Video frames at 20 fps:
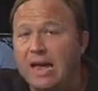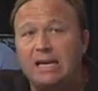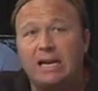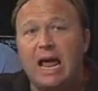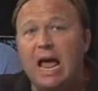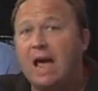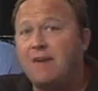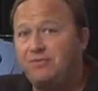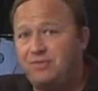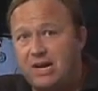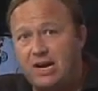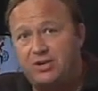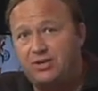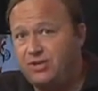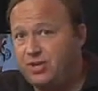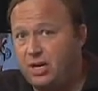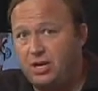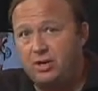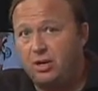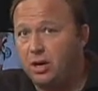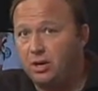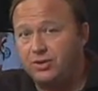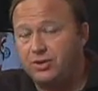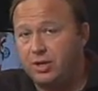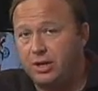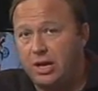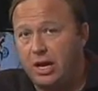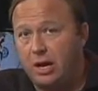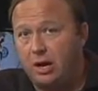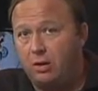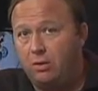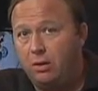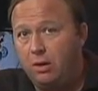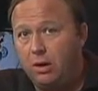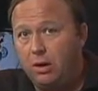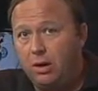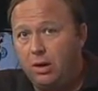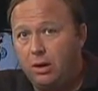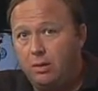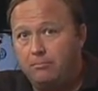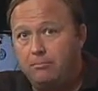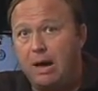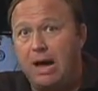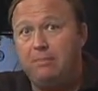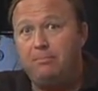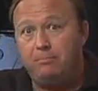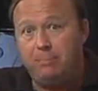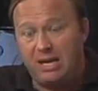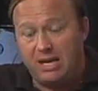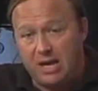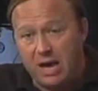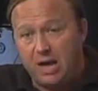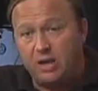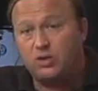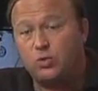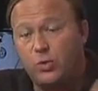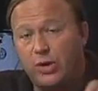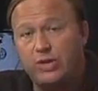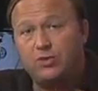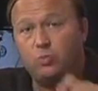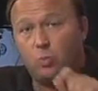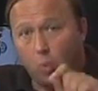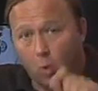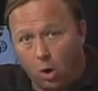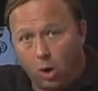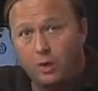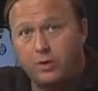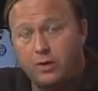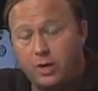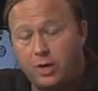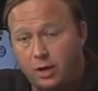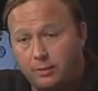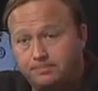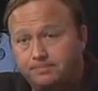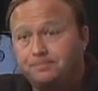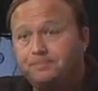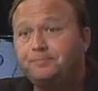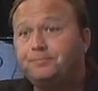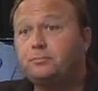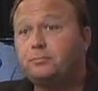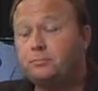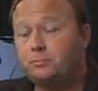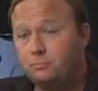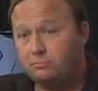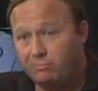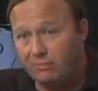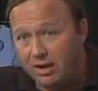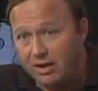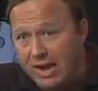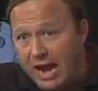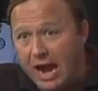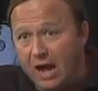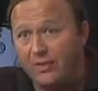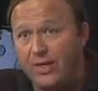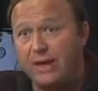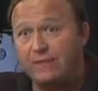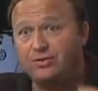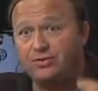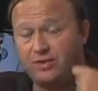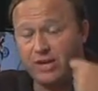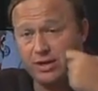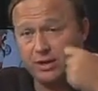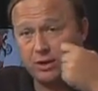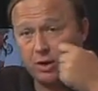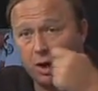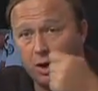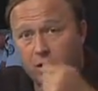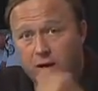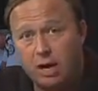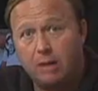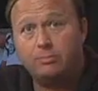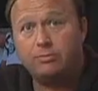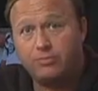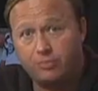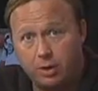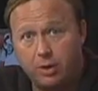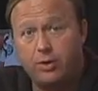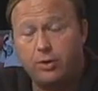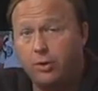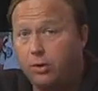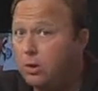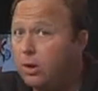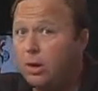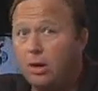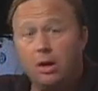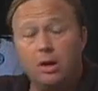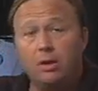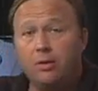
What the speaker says: They laughed at us 10 years ago, but because we warned them, now they've seen it all come true.